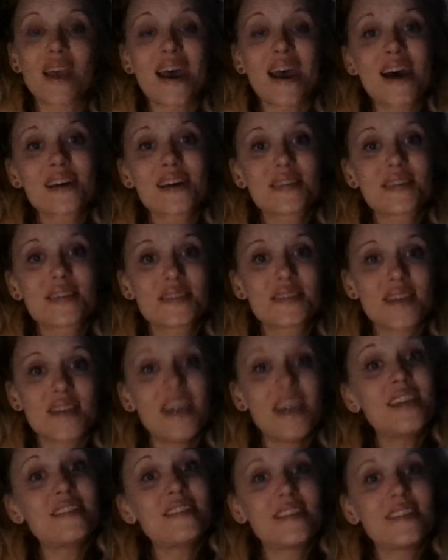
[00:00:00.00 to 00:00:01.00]
Acts
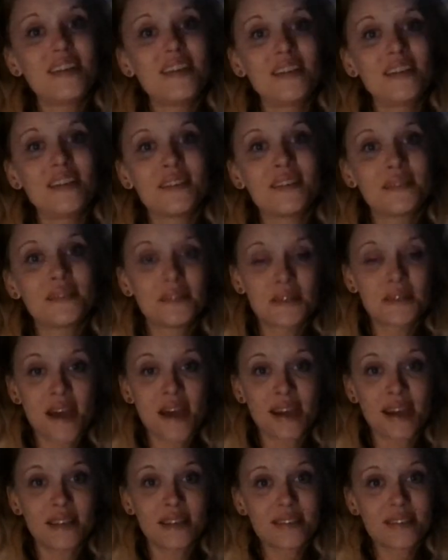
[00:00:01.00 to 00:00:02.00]

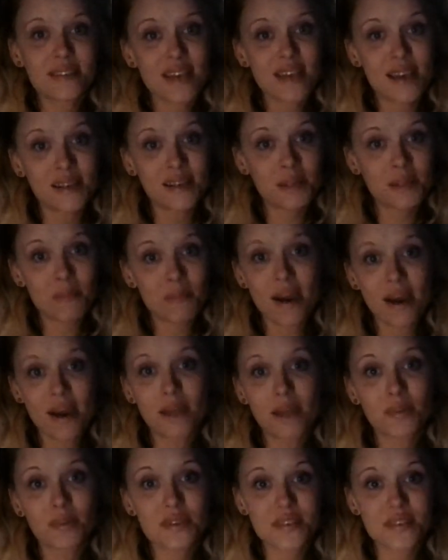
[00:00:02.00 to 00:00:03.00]
18:9 and 10 in the
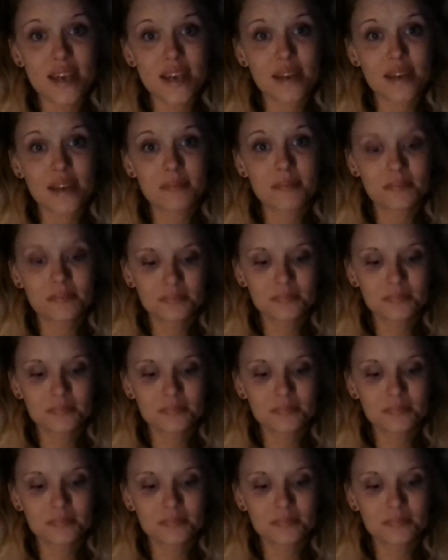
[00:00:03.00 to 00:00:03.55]
Bible say,